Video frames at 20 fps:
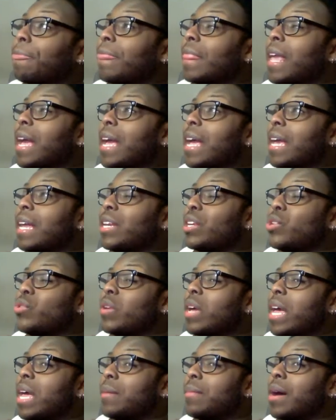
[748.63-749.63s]
And you
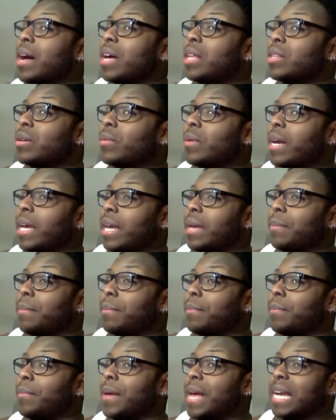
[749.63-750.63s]
came all the way
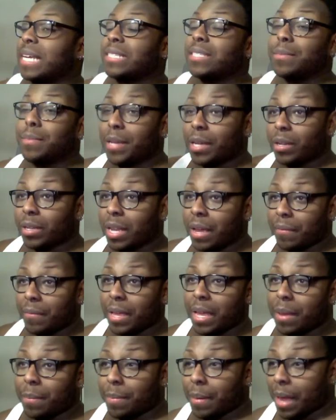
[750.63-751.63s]
back to be on Love &
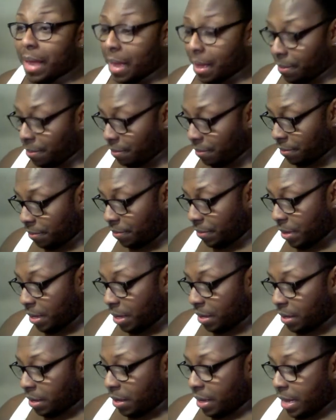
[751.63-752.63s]
Hip Hop
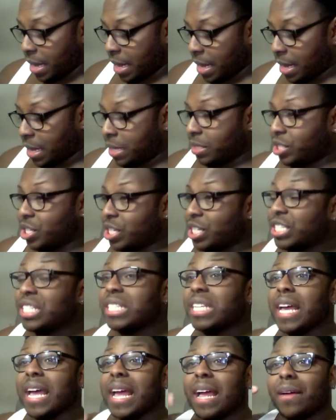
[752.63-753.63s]

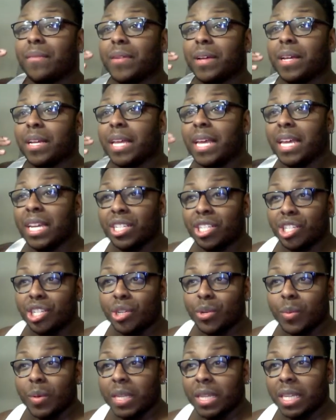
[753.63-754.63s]
just to have an
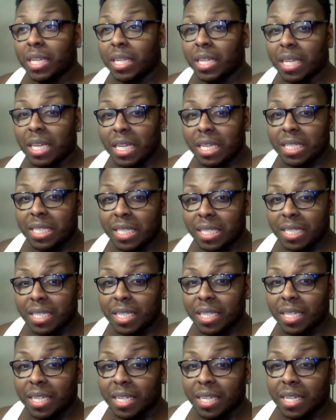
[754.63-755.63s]
issue with the
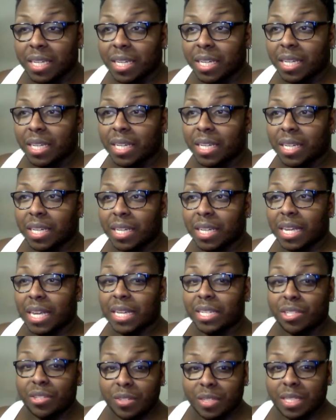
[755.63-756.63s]
least
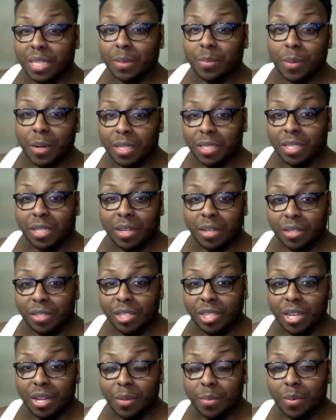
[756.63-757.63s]
interesting person on the
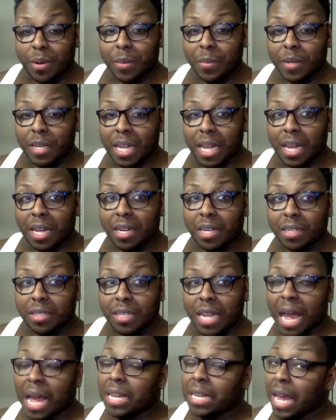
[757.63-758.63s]
show, Prima Donna.
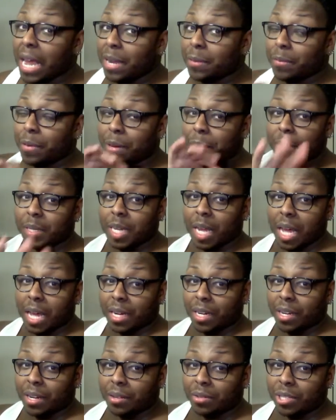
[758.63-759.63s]
I like Prima
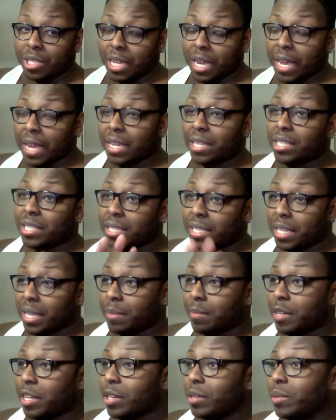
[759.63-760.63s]
Donna. No shade. She
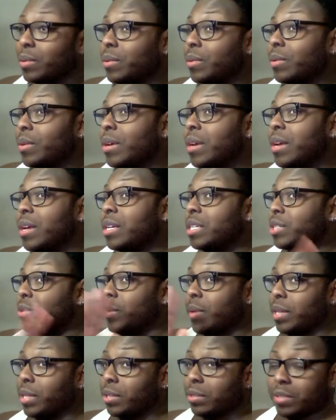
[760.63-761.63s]
seemed cool. She
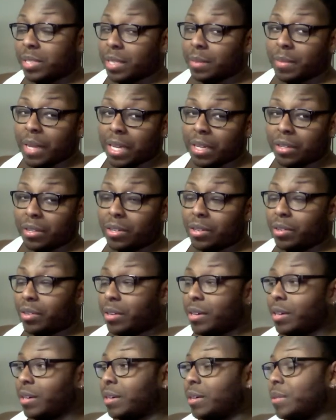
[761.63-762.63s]
really do seem like a cool
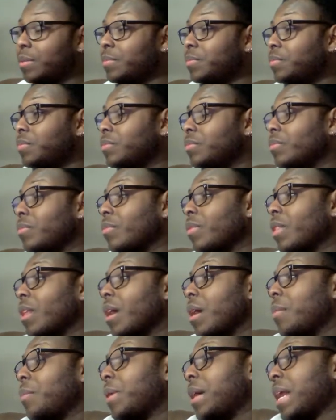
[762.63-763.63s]
girl.
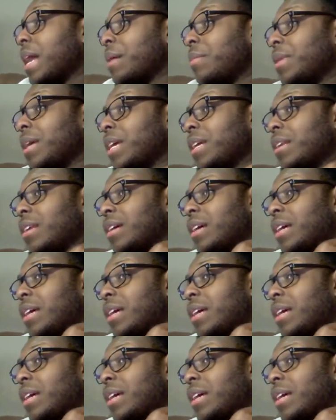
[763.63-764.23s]
But, I mean,